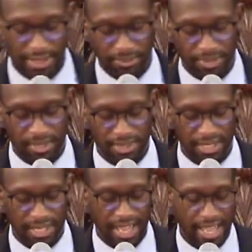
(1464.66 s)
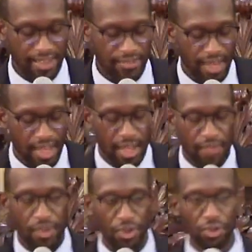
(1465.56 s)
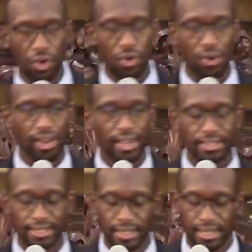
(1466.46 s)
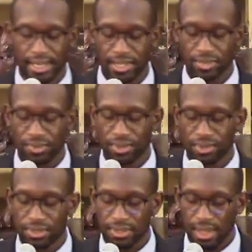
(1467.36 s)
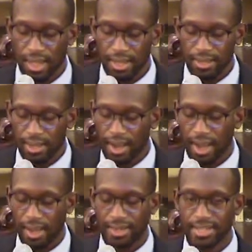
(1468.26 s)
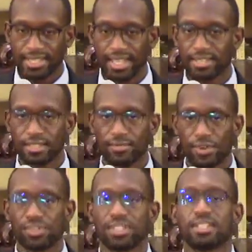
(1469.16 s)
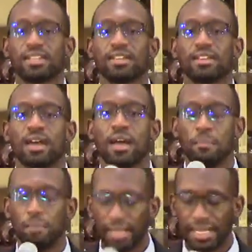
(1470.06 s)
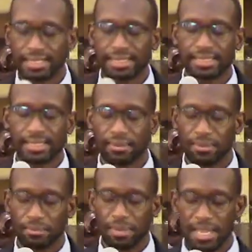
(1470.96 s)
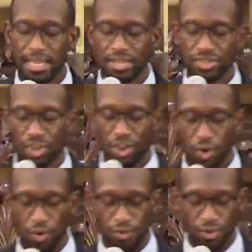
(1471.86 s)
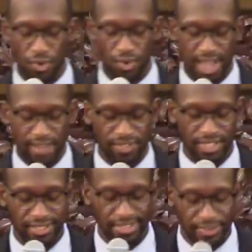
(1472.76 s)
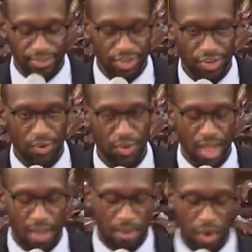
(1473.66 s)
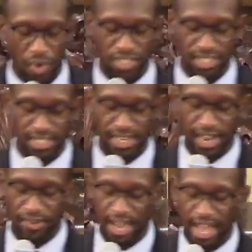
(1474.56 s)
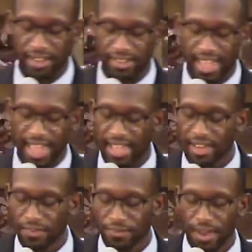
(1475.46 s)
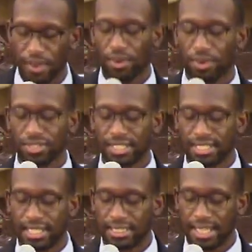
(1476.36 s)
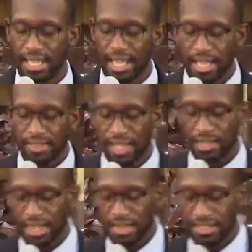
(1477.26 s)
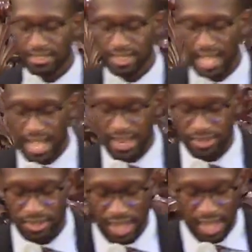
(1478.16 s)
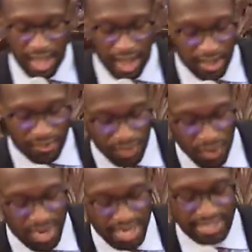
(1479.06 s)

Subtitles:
helped us. He gave the glory to Israel's God. He says in verse 10, "Blessed be Jehovah who have delivered you, Moses and Aaron, out of the hand of Pharaoh," said that he designed. Though he